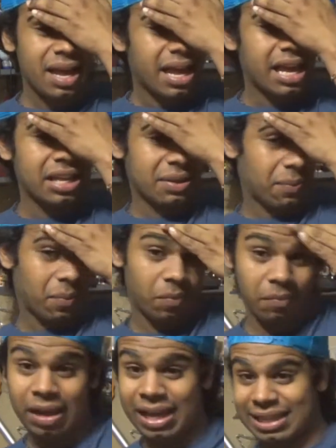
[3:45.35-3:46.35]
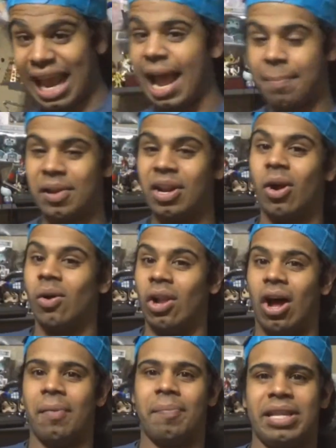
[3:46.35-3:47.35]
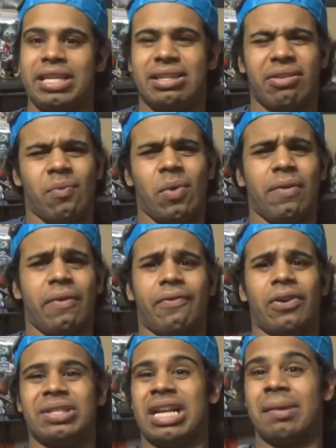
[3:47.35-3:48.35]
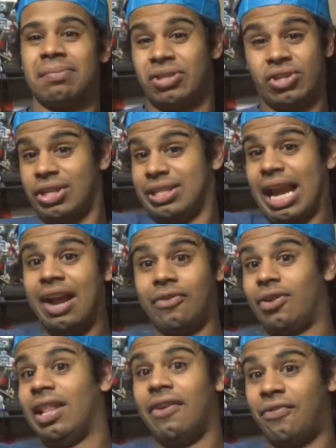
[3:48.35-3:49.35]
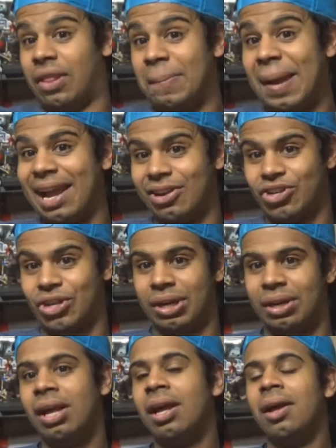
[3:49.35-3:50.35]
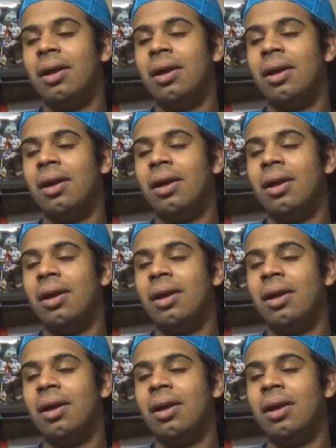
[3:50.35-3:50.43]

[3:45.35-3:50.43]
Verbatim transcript: it is happy to go along, but this is one of her first times she's ever left the mansion.